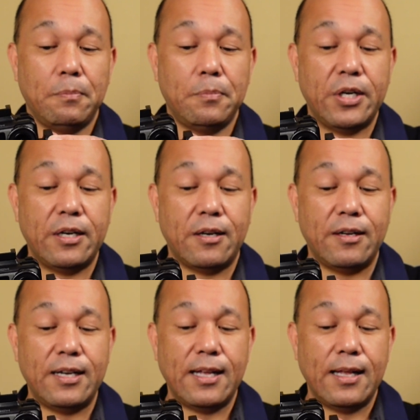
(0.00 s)
put it
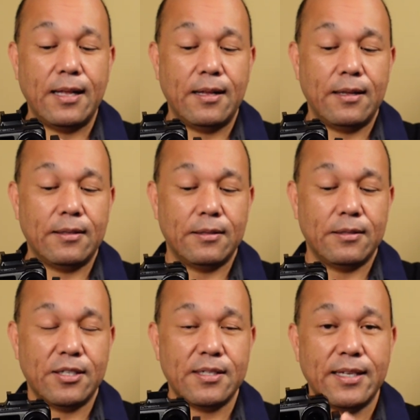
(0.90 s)
on
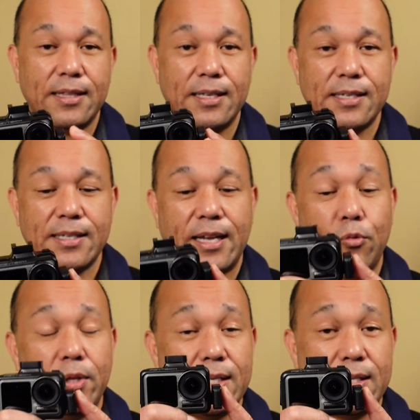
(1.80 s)
just like this,
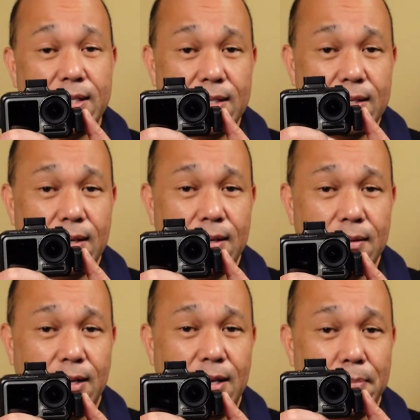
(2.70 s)
and with this
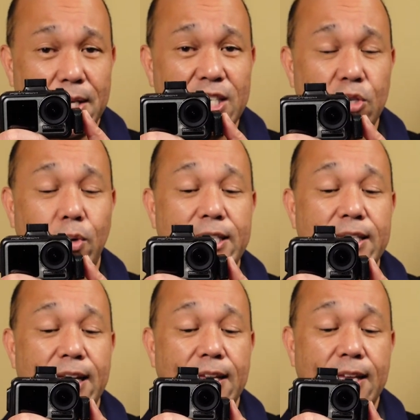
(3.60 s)

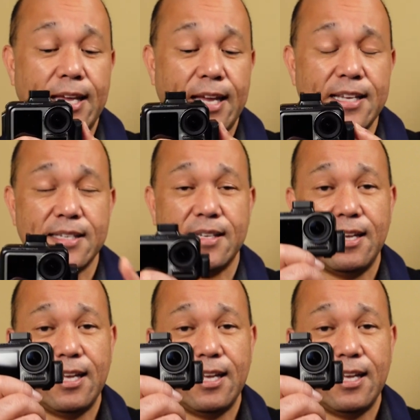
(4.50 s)
PGYTECH case,